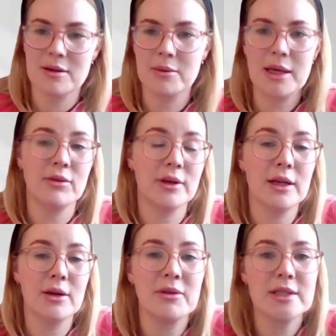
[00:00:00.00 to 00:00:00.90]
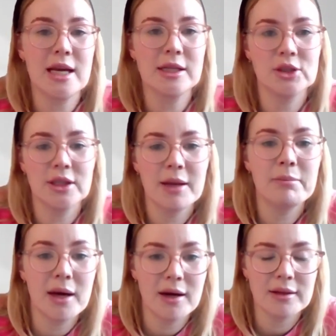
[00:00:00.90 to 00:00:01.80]
I went off on a little bit of a tangent there,
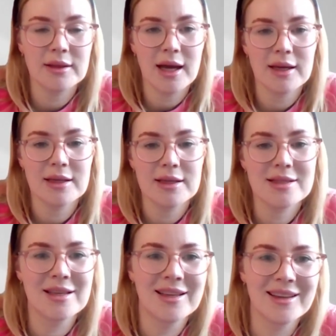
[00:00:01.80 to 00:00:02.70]
but that is